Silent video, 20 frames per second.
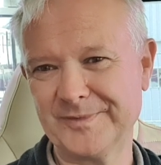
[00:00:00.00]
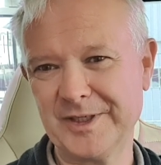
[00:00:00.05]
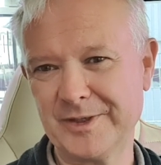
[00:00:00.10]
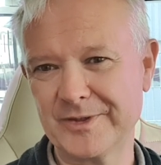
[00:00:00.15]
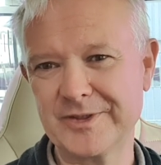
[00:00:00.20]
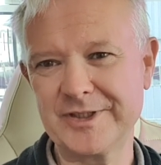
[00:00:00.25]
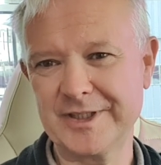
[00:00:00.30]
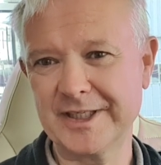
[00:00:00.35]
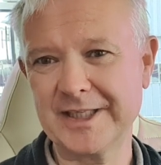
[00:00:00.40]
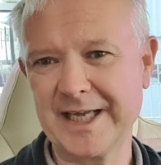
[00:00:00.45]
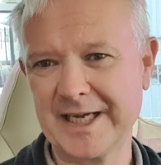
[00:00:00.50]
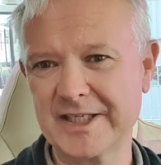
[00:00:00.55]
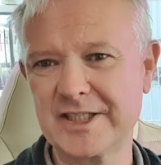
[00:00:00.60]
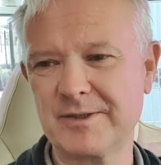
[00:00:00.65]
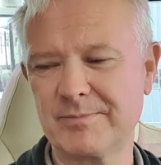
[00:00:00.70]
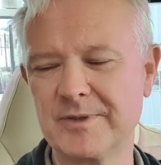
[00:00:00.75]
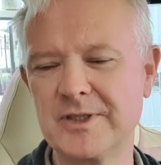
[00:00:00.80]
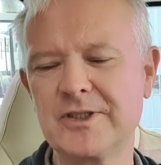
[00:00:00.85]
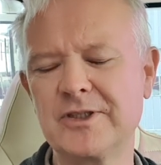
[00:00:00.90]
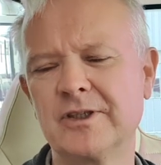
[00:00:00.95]
still has to
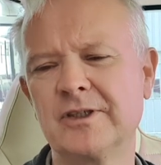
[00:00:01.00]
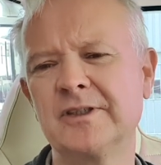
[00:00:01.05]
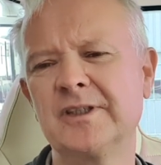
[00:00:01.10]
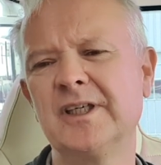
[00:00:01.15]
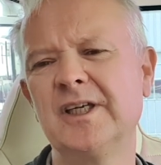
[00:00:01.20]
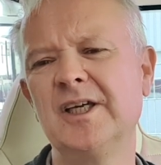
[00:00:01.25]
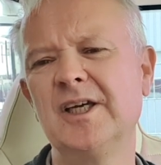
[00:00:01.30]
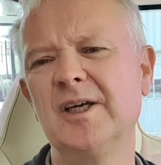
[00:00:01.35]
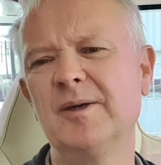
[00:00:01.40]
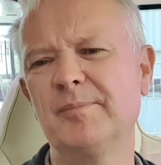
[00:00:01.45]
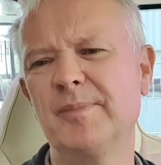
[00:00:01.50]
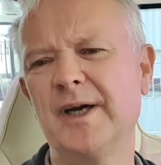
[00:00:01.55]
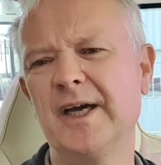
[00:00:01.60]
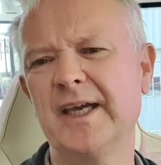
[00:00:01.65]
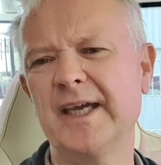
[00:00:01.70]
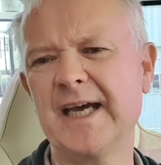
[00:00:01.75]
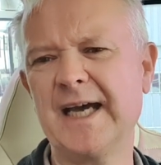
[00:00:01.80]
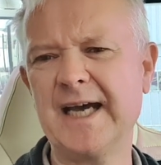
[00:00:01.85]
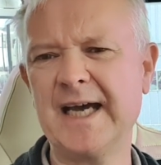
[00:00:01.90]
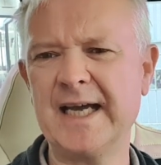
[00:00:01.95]
be done by
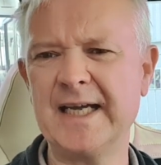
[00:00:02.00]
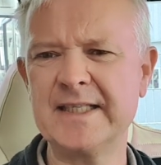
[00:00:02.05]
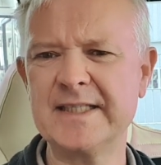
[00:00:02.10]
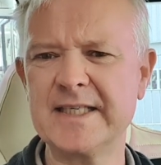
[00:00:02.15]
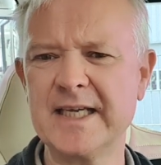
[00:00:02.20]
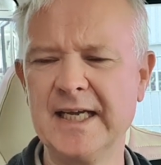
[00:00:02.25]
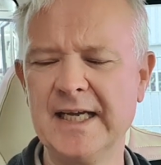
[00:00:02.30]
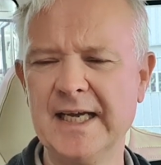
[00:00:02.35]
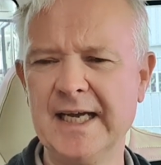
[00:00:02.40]
hand.